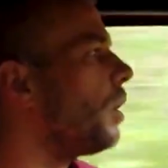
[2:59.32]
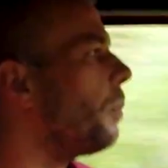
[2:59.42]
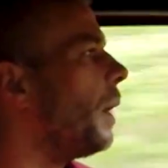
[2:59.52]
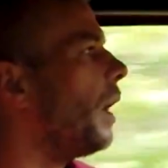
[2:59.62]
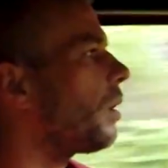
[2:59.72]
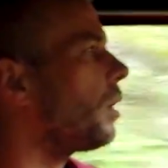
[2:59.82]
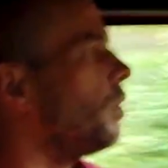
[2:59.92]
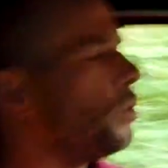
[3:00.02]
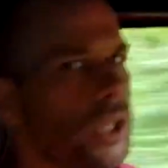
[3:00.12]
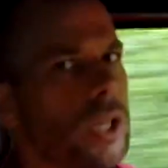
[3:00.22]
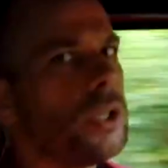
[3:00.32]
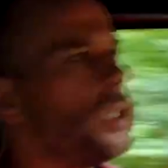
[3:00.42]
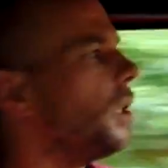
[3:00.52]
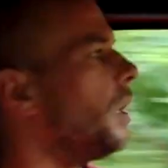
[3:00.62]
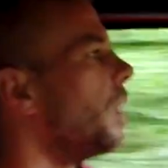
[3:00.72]
about
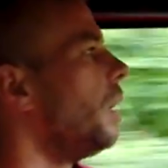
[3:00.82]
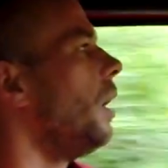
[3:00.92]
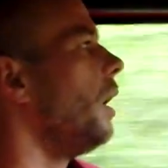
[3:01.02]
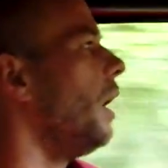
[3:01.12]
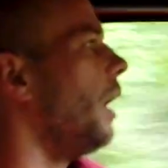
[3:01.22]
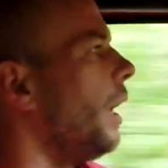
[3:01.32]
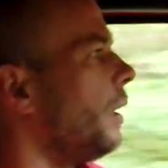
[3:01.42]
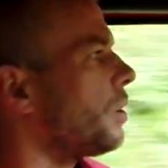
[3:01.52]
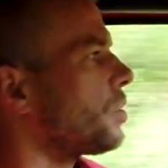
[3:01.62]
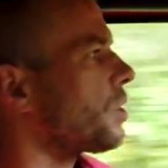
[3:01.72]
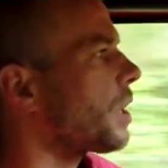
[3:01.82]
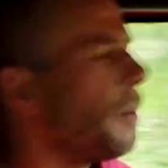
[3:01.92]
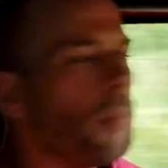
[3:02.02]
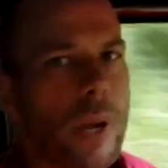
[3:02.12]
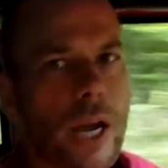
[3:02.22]
utility, and it's just
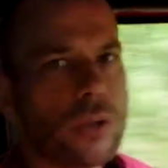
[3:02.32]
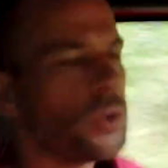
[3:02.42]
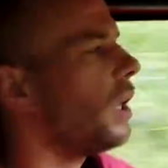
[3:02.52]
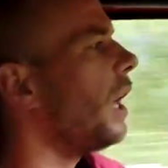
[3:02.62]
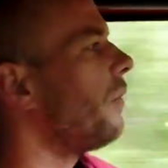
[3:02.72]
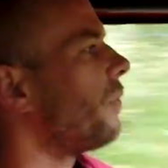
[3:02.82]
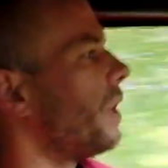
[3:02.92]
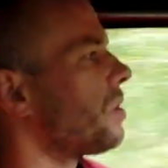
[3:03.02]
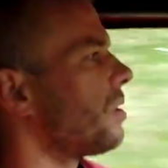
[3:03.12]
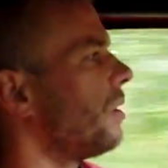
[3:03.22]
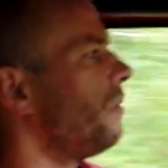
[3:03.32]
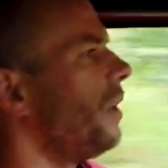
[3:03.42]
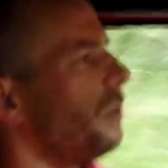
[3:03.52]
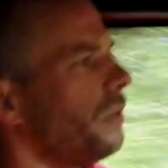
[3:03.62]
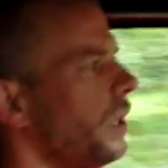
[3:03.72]
come back to life as a
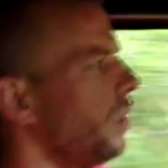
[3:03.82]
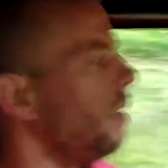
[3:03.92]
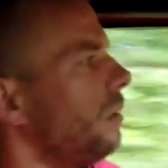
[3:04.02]
very, very